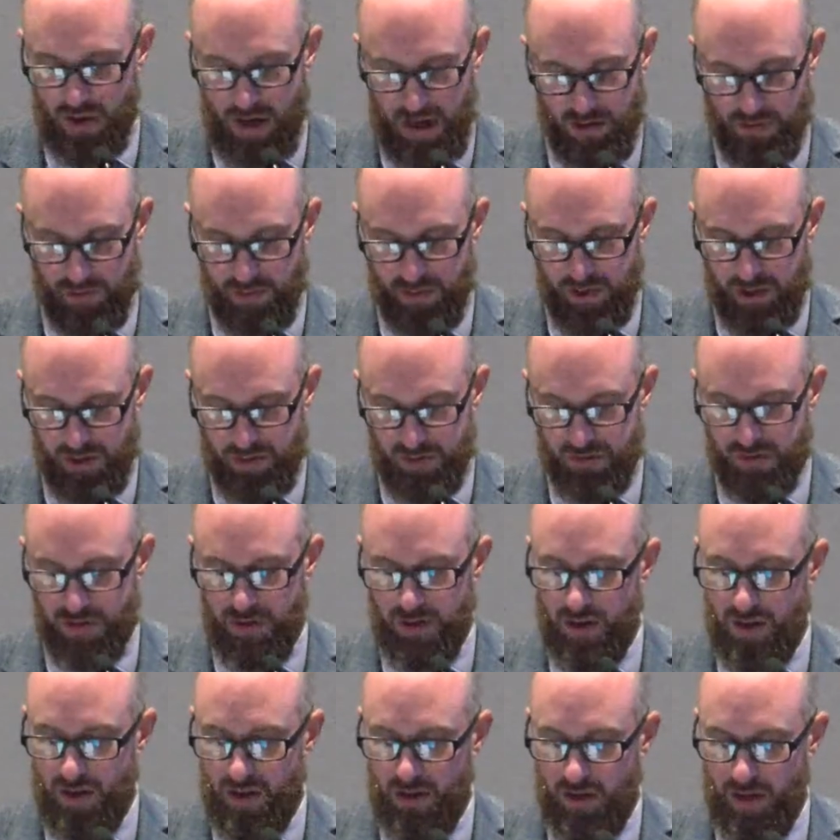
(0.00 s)
outreach,
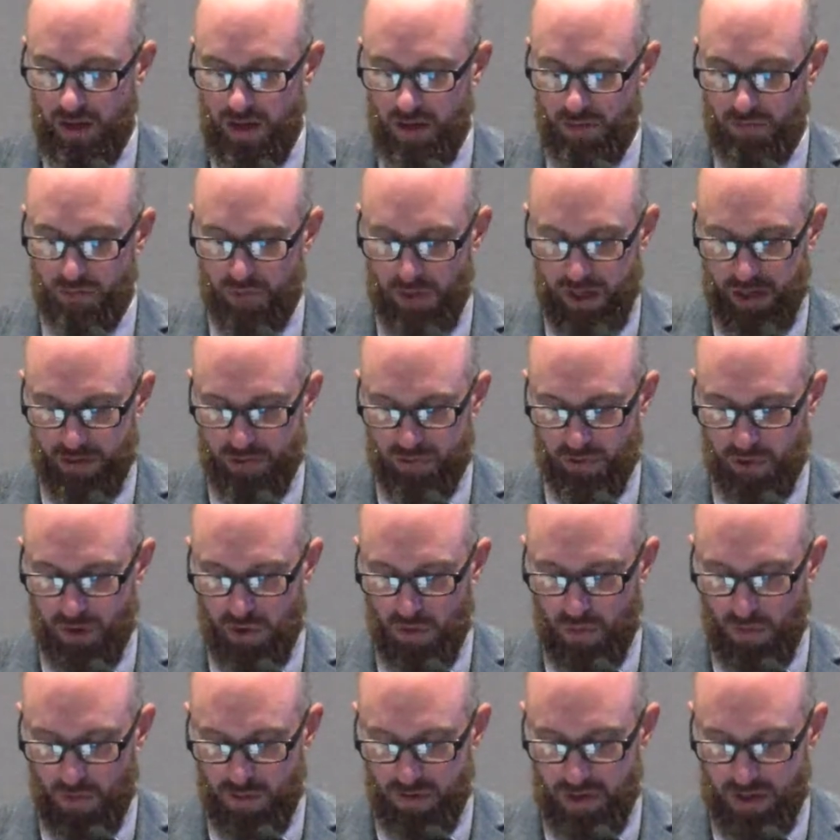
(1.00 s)
and reentry
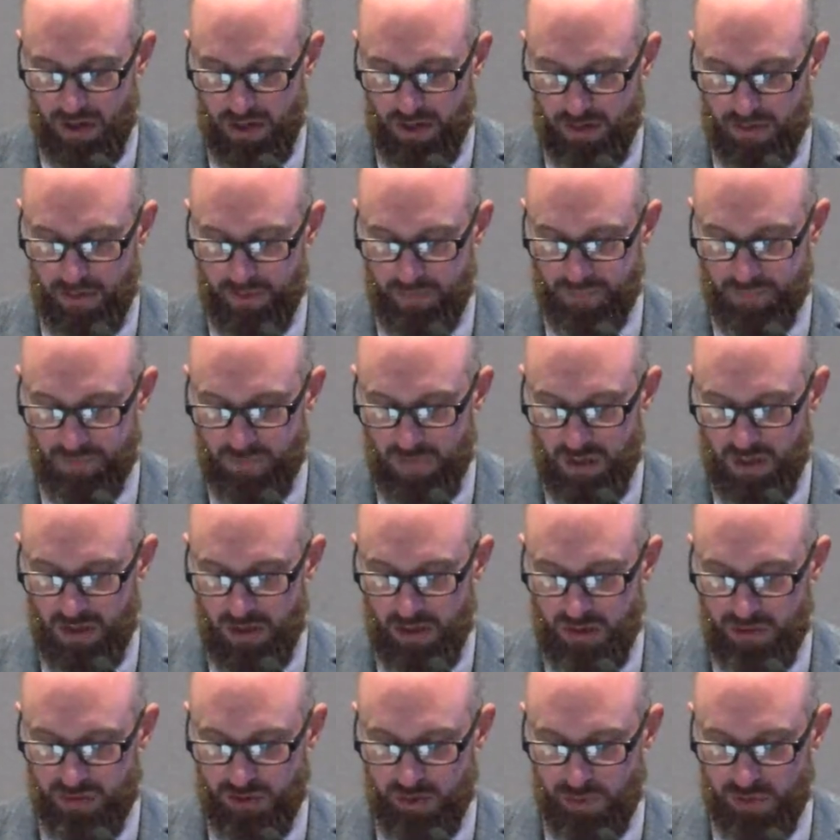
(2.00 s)
coordinator.
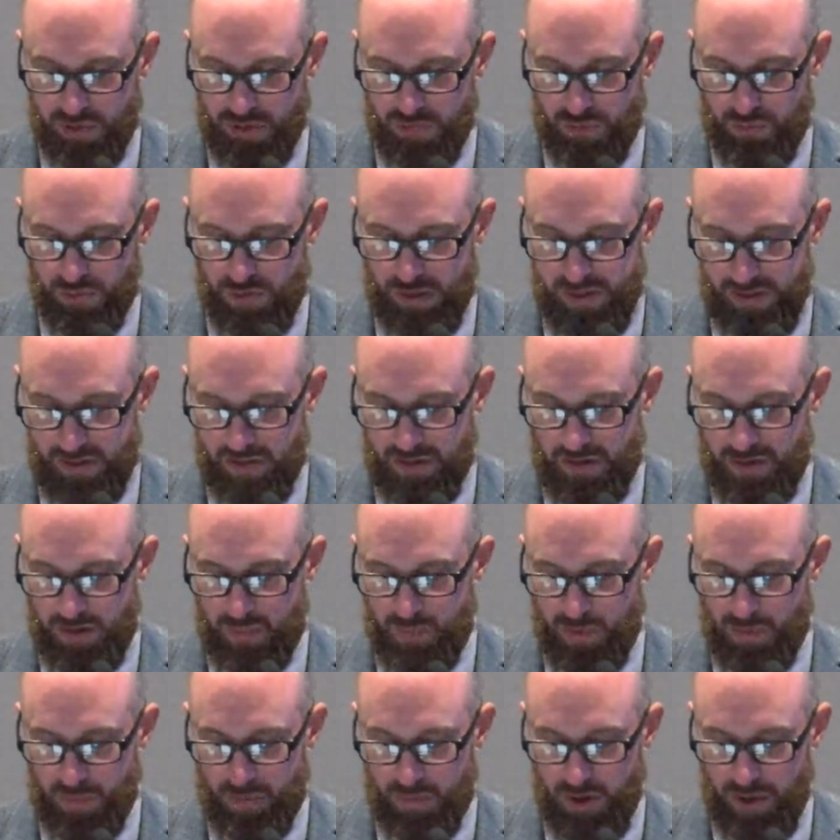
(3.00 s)
She was recently
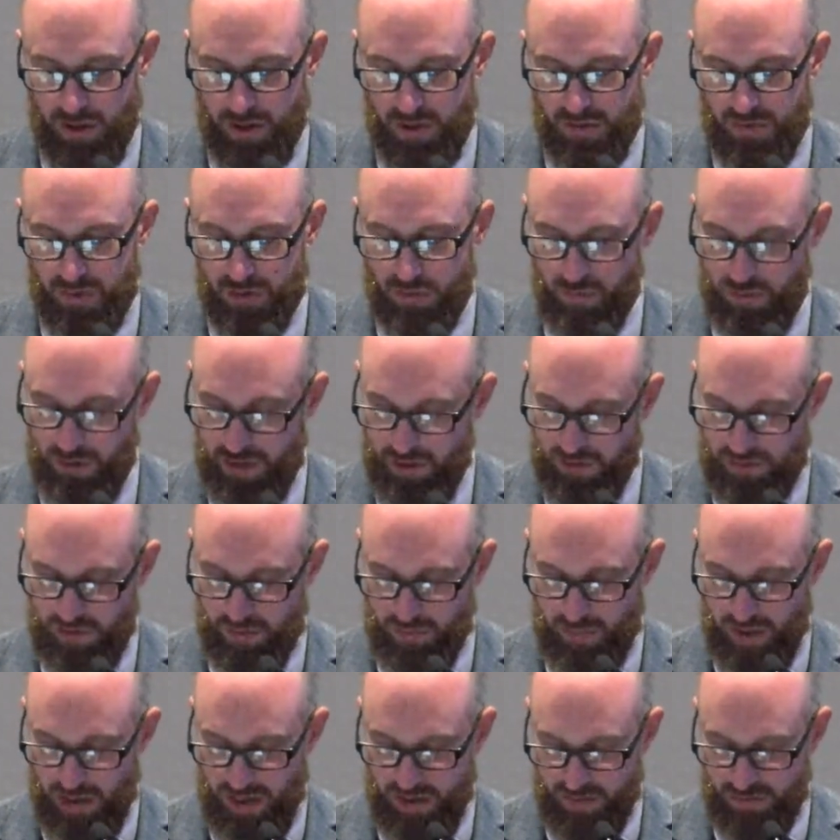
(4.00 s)
promoted to
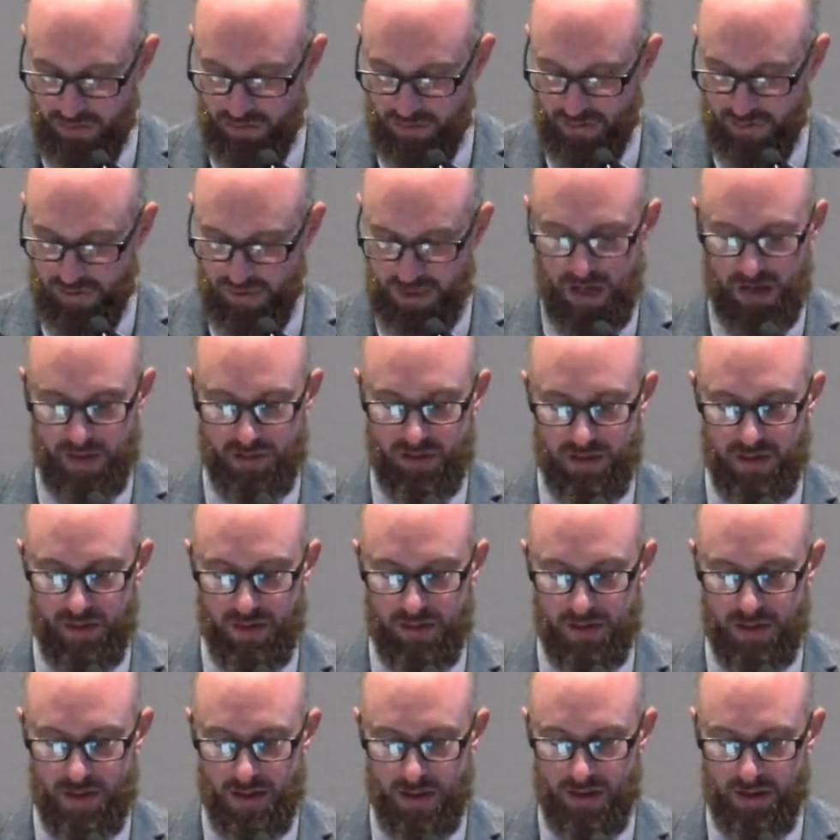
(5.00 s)
regional manager of South
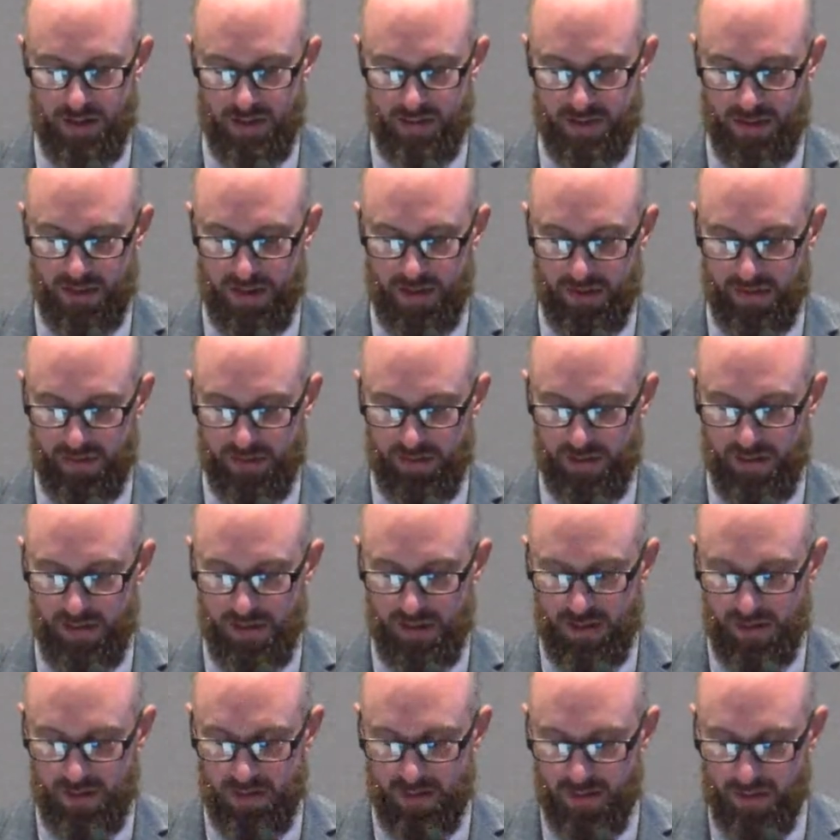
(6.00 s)
Carolina and
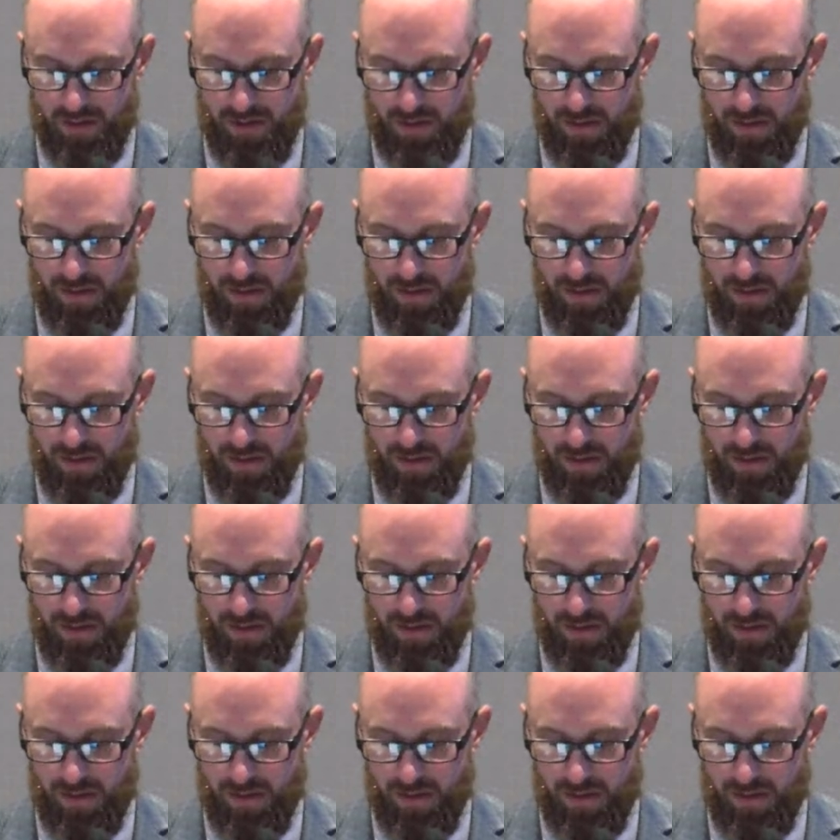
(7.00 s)
Tennessee.